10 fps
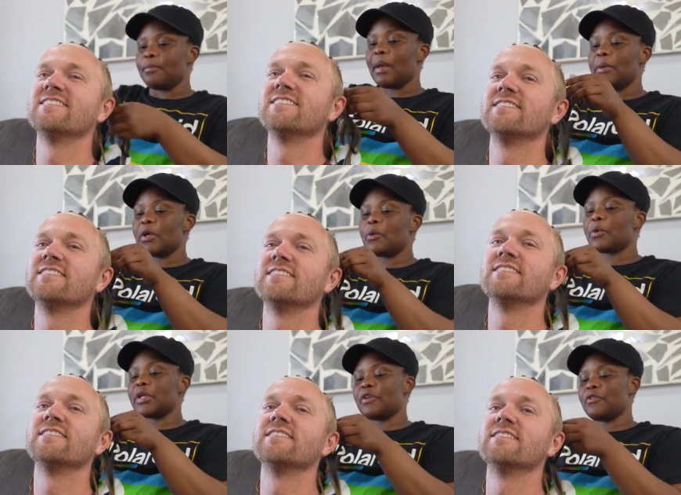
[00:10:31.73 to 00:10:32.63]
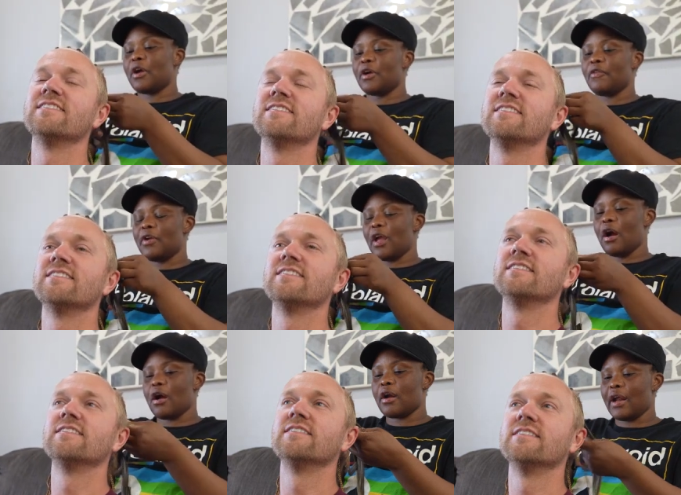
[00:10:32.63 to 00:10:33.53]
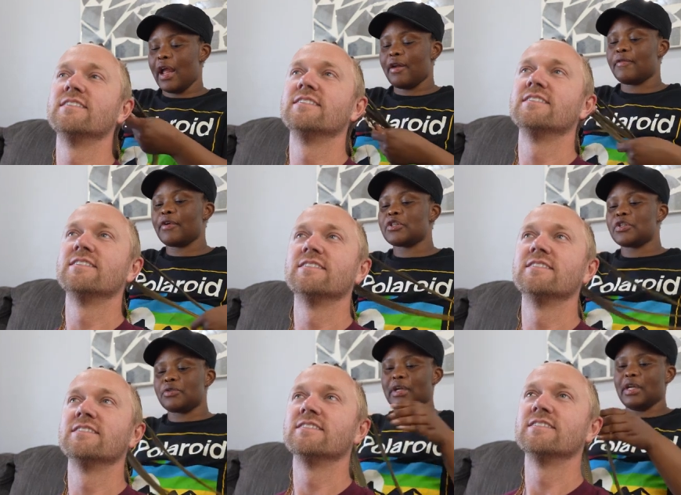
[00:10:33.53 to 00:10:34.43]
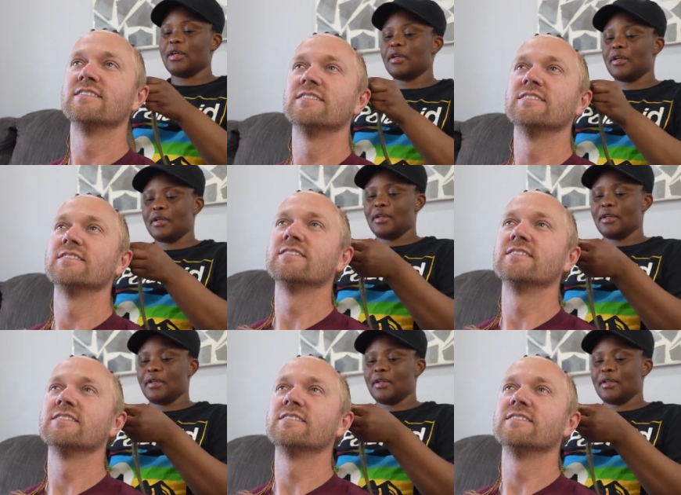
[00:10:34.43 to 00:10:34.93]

Speaker 1: Maybe you can wear this for our, our anniversary. Like